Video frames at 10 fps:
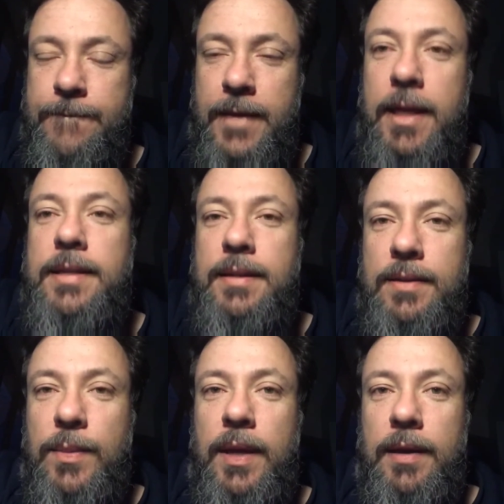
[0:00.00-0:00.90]
Listen
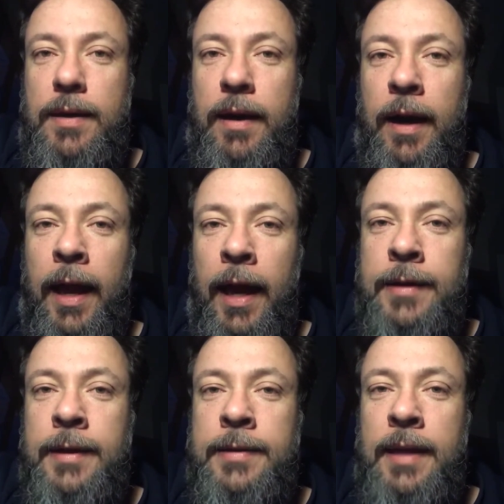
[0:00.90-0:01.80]
to me,
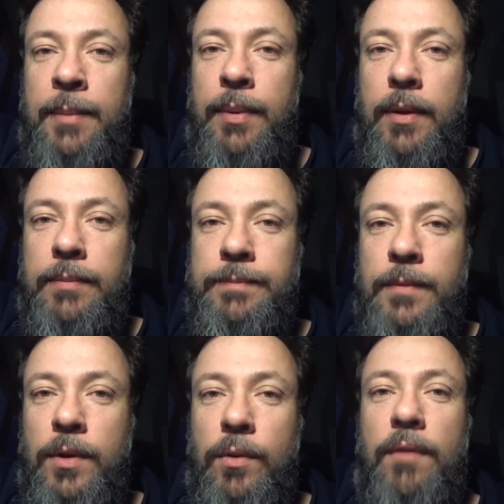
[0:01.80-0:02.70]
ArcataTaper.
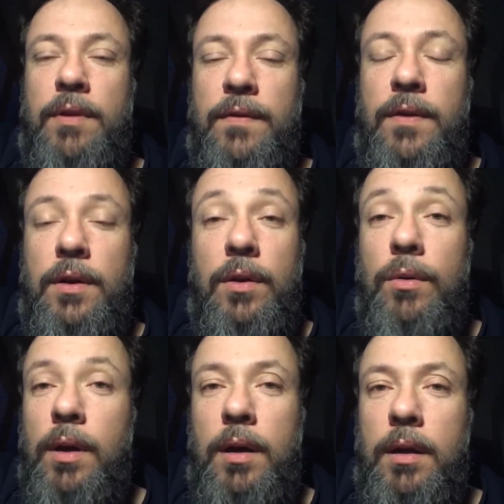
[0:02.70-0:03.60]
Whoever the fuck
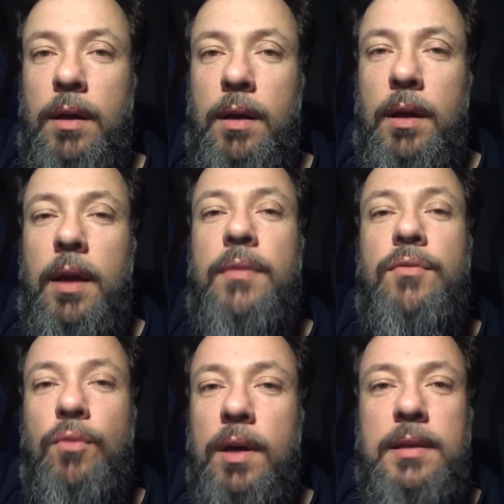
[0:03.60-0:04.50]
you are.
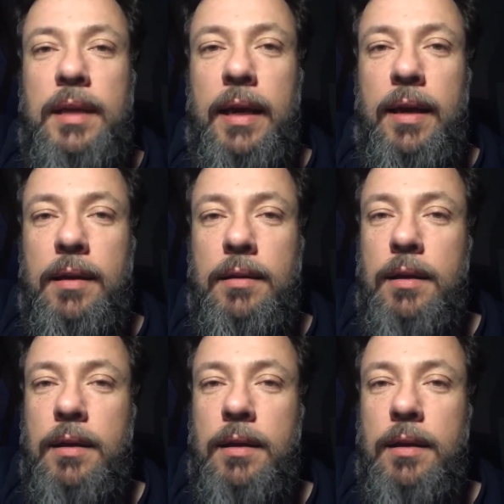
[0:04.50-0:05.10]
If one day